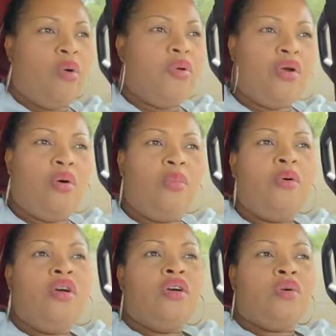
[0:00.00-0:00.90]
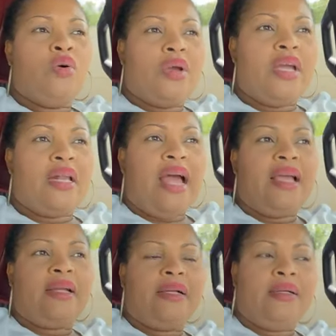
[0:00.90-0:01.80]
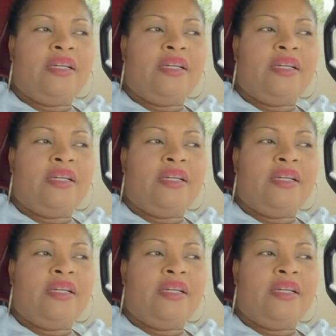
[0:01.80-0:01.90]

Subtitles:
but we don't cook it like